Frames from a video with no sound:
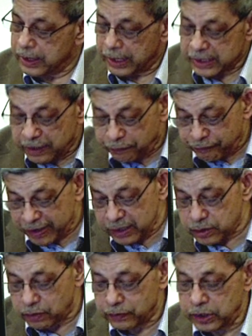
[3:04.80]
and the
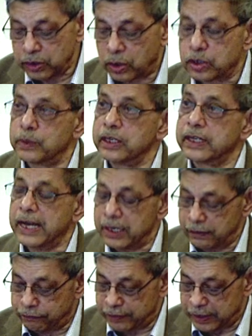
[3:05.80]
defense of the Ottoman
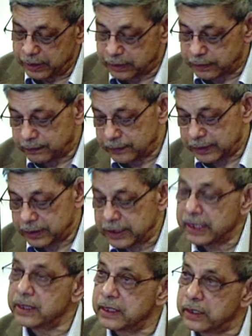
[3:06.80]
Caliphate, and
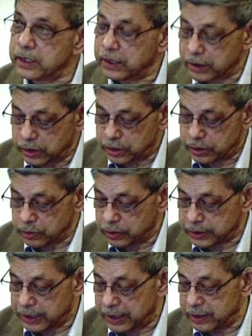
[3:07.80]
then the Turkish
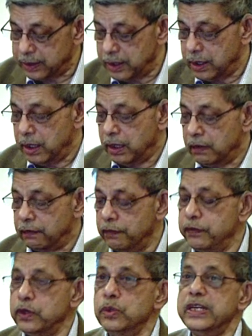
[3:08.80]
Sultan, were
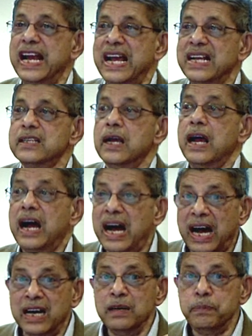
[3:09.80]
viewed as
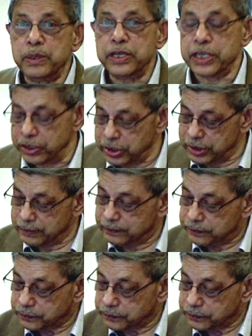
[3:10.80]
un-British.